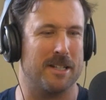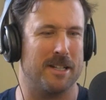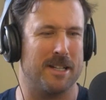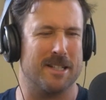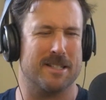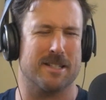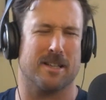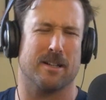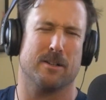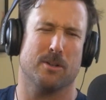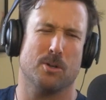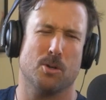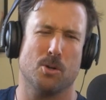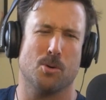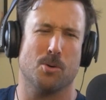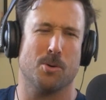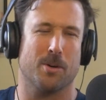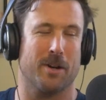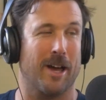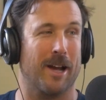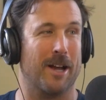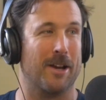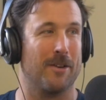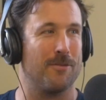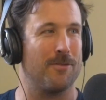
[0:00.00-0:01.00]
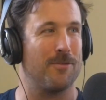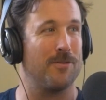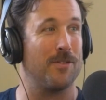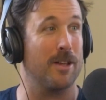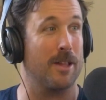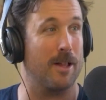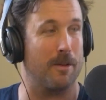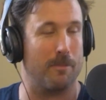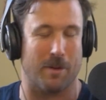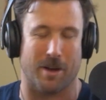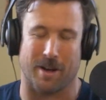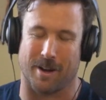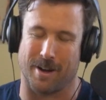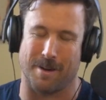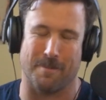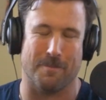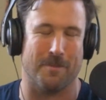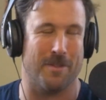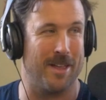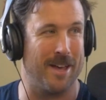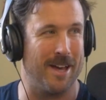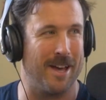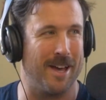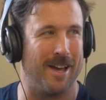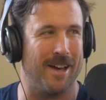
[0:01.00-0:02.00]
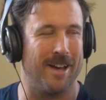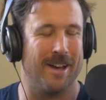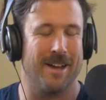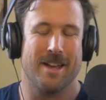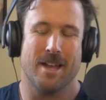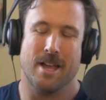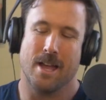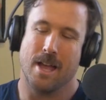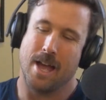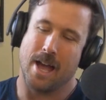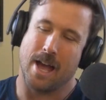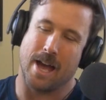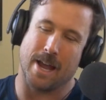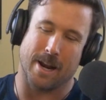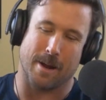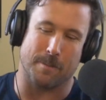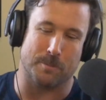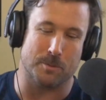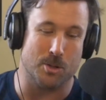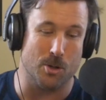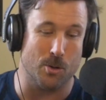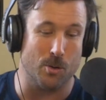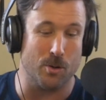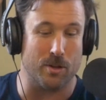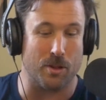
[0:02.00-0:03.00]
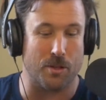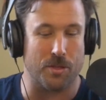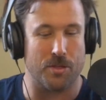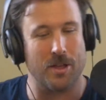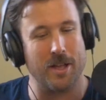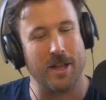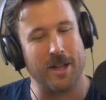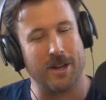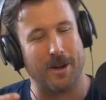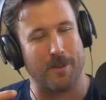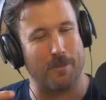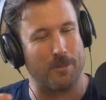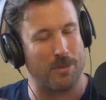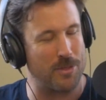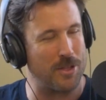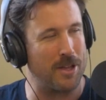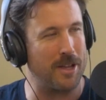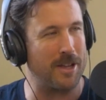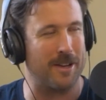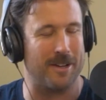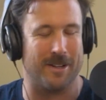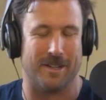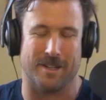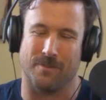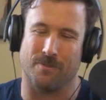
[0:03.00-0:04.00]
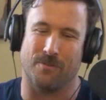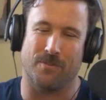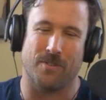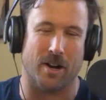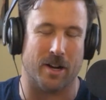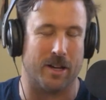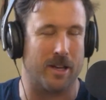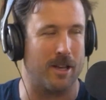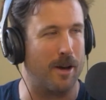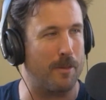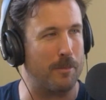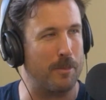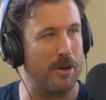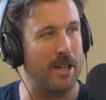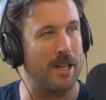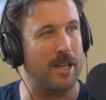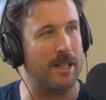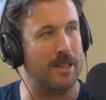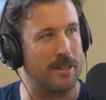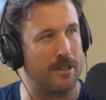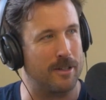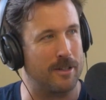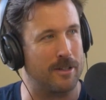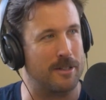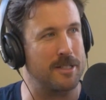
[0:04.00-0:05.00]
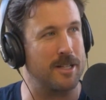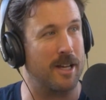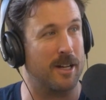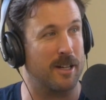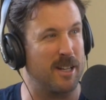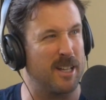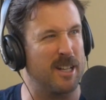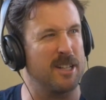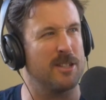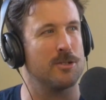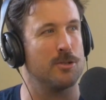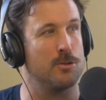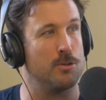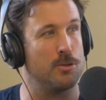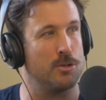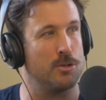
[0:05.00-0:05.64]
and he's like, oh, and I can feel. I'm like, I'm there. And I'm doing the thing, and I'm thinking, yeah, I'm going to hit the technique du